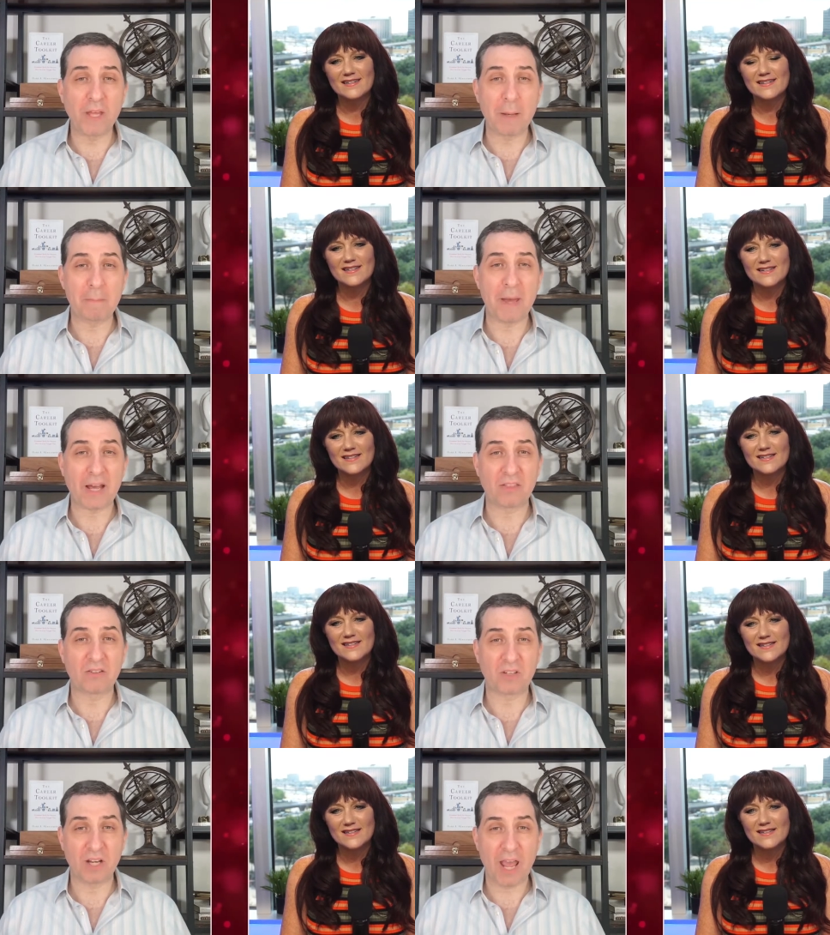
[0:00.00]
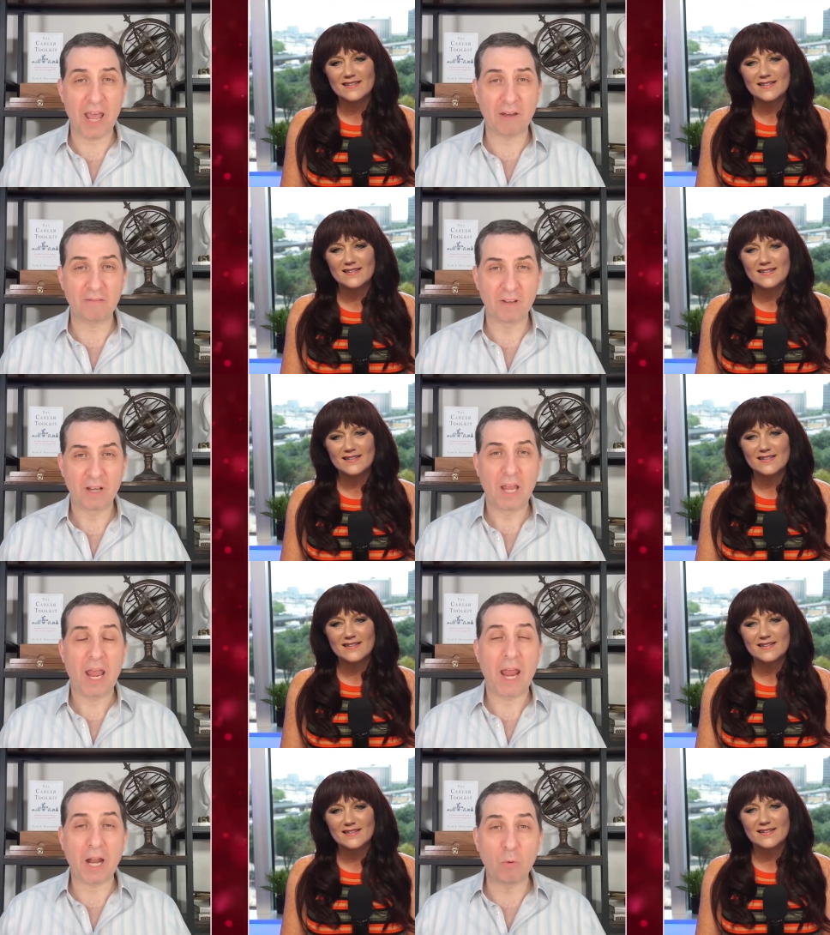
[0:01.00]
Speaker 1: the impact this can have,
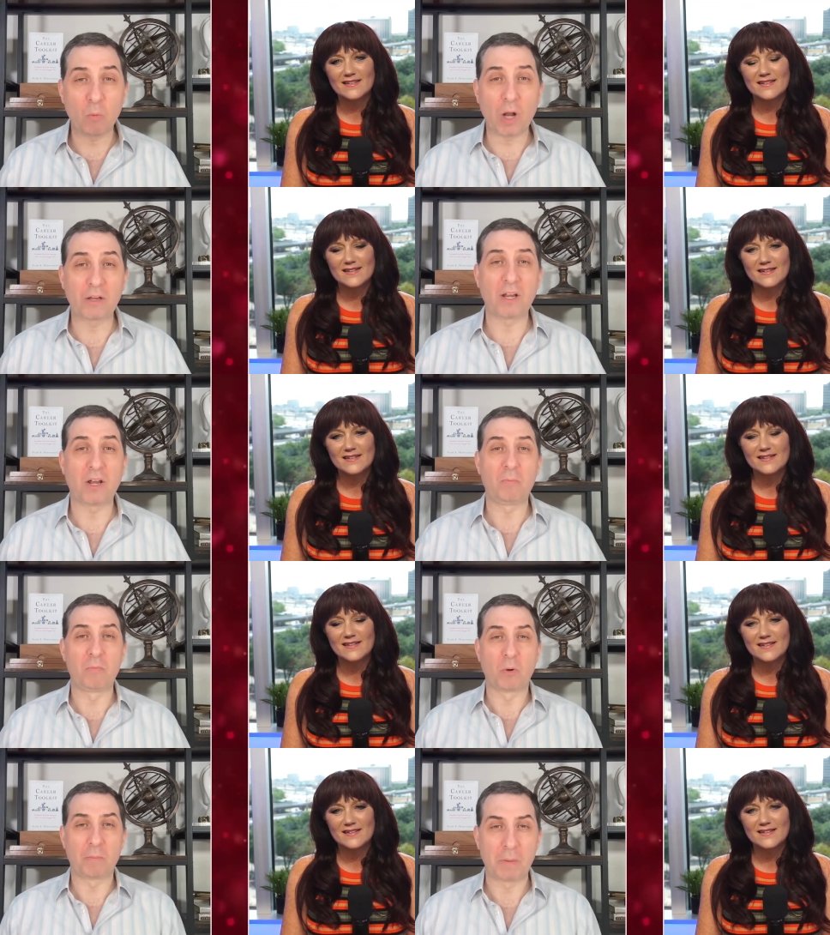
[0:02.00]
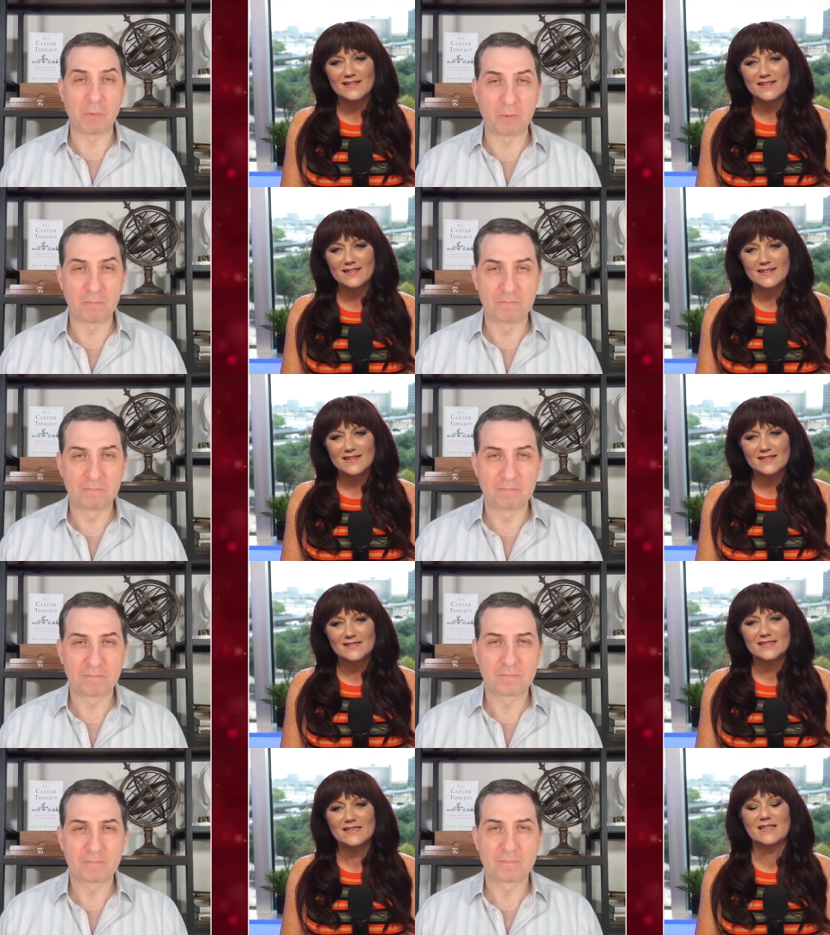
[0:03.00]
and I want to help more people.
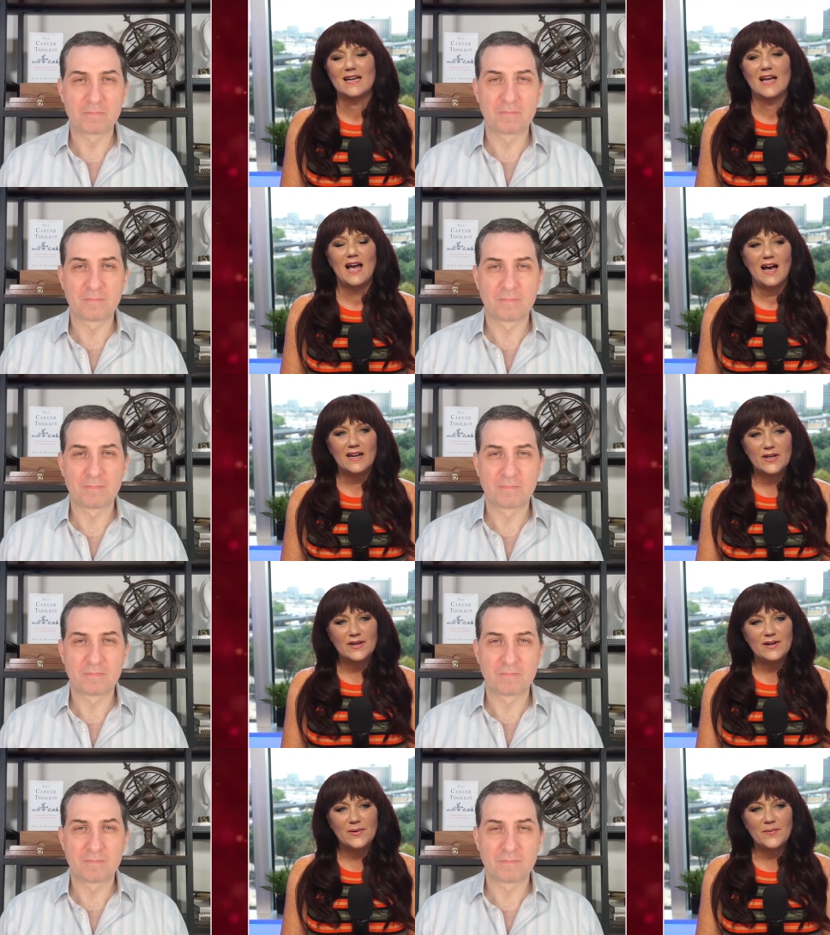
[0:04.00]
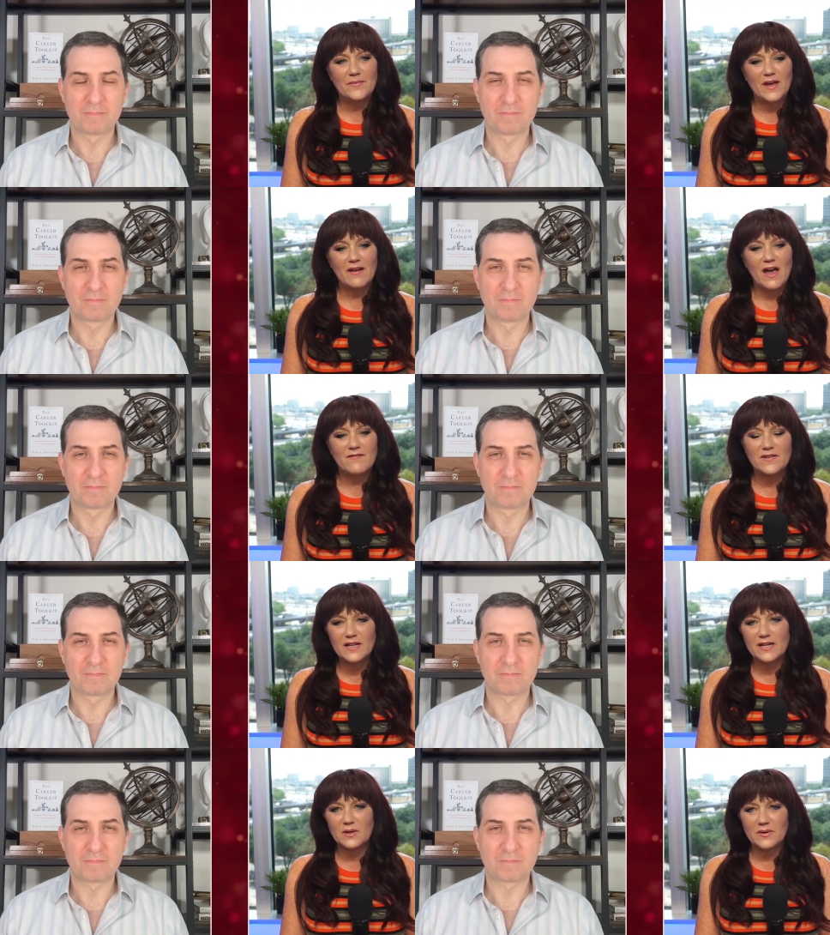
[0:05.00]
Speaker 2: You know, I, I feel
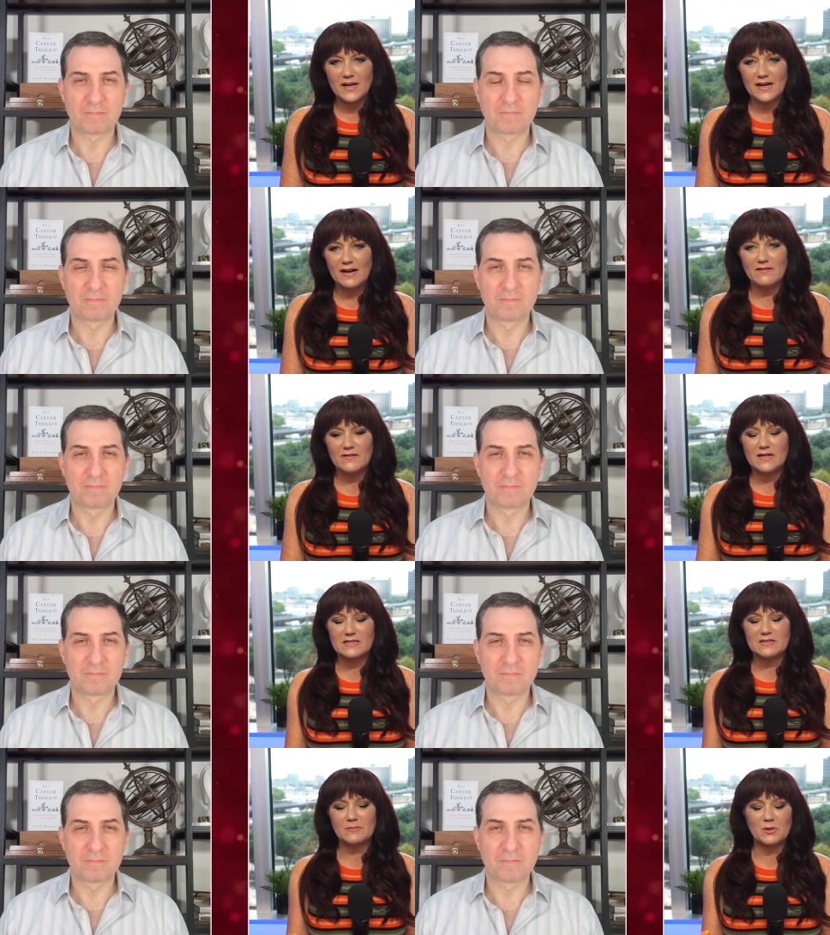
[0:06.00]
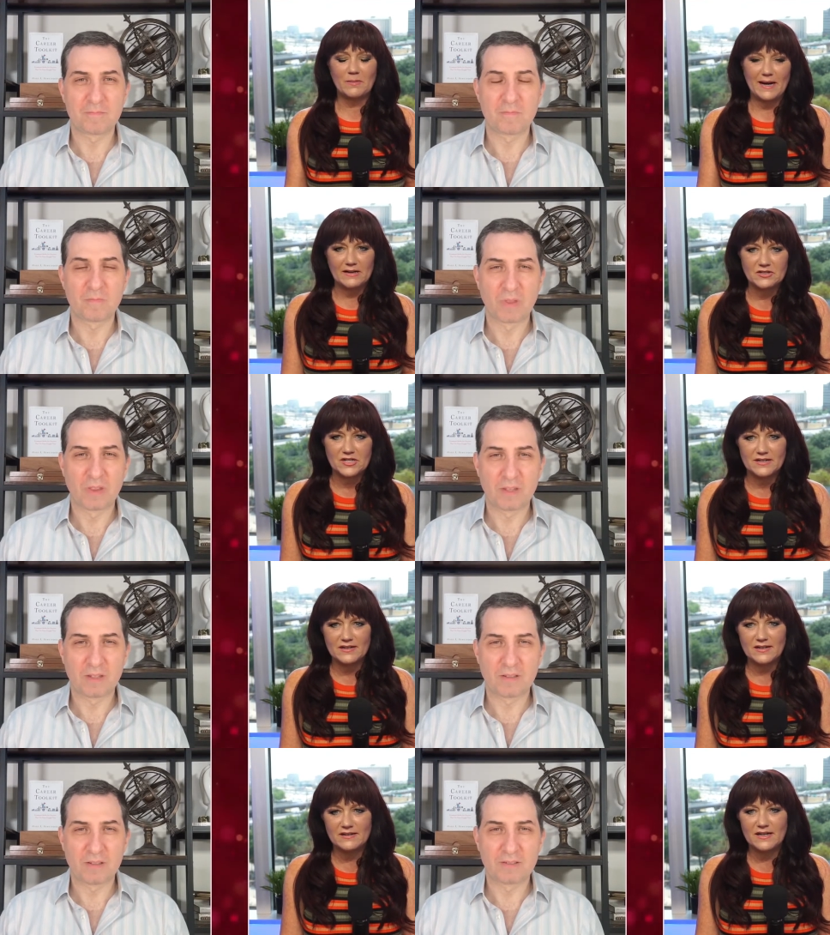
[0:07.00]
like you and I have a similar
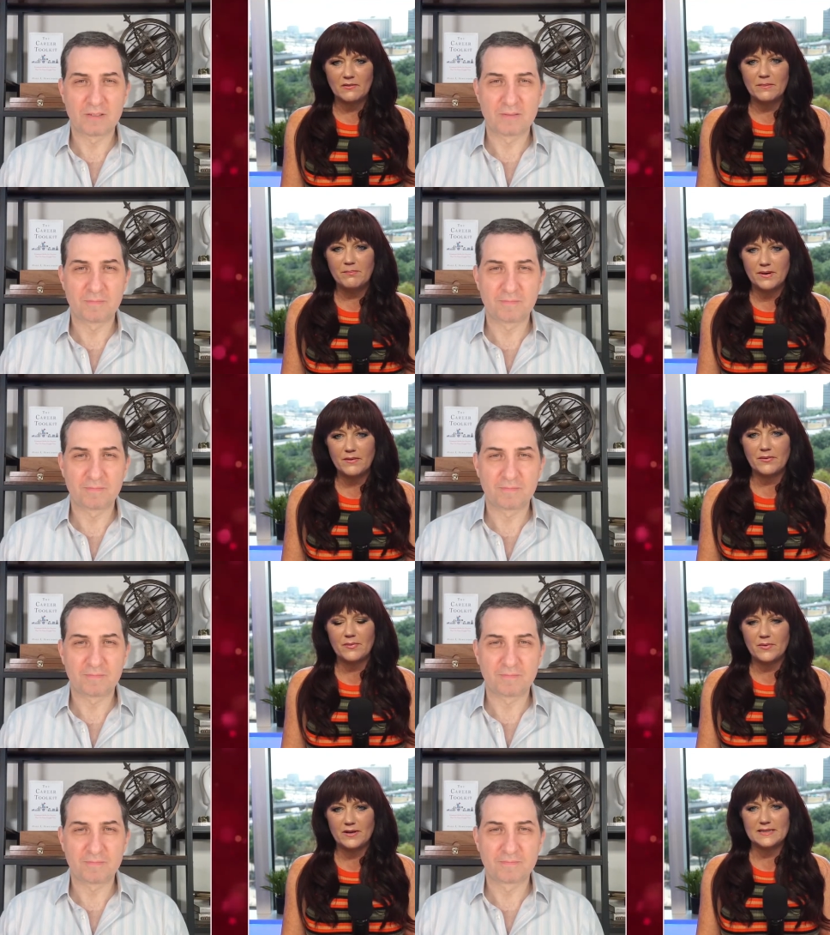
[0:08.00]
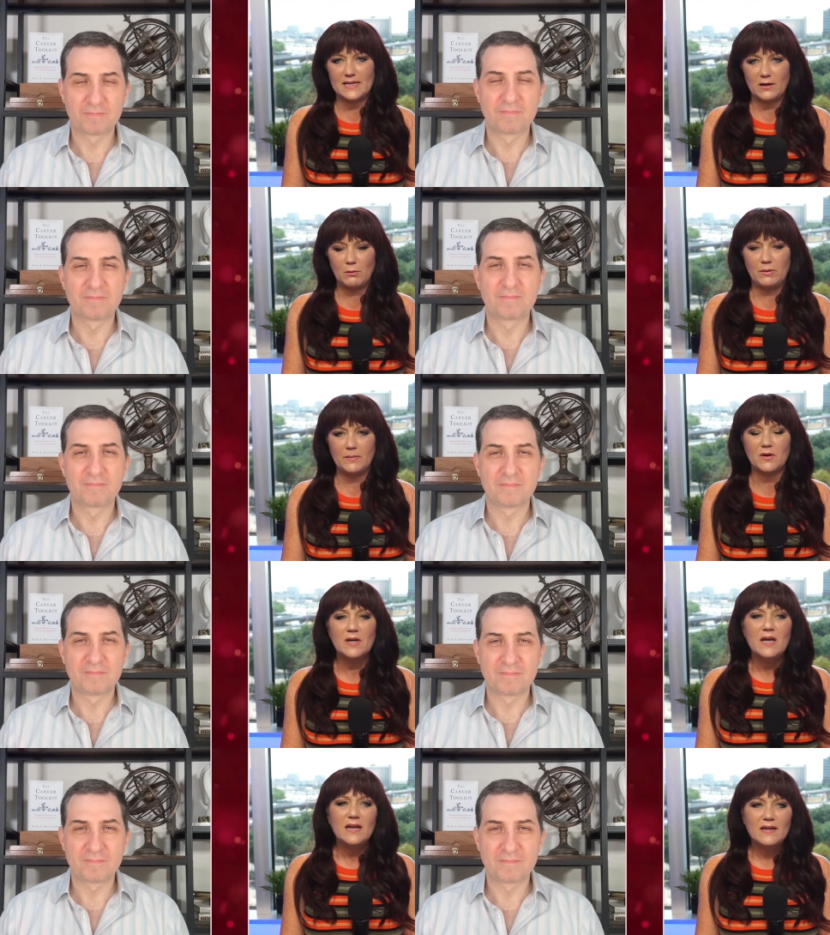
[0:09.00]
passion in that we both want to help people
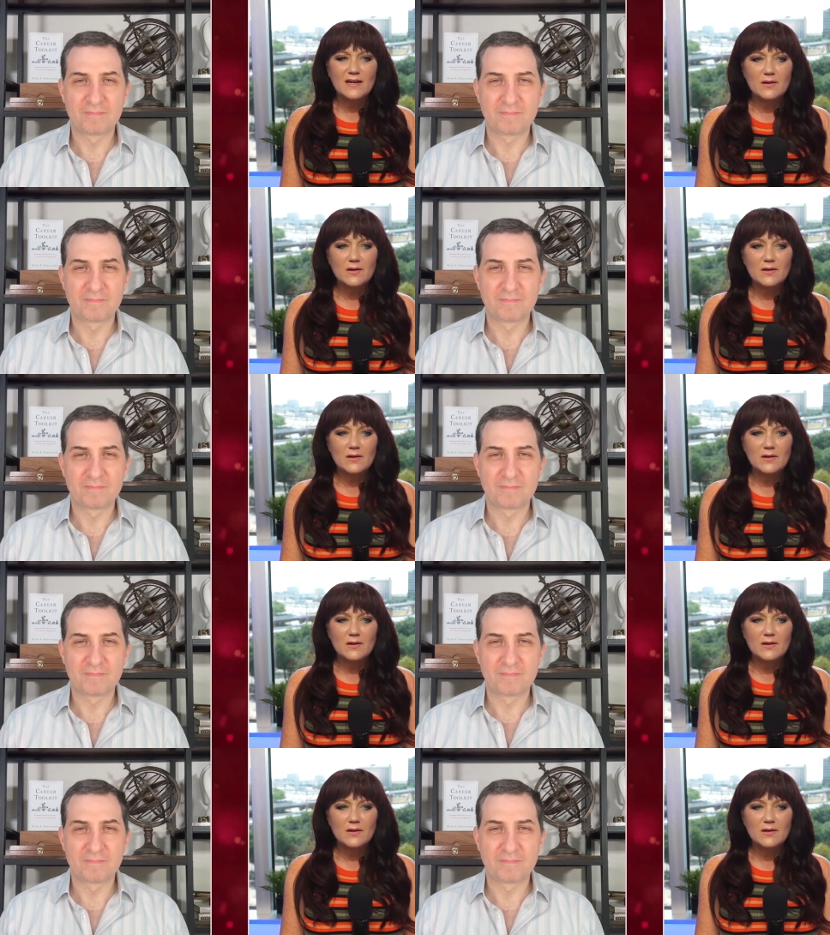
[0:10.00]
not